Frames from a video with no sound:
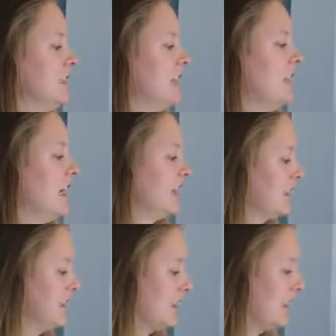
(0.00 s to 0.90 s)
like
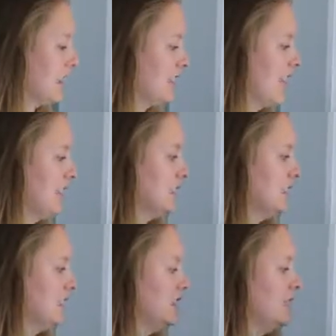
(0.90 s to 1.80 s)
Diagon
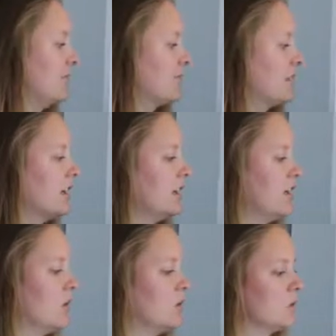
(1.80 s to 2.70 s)
Alley and
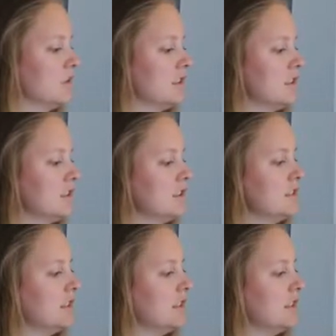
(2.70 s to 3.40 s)
Hogwarts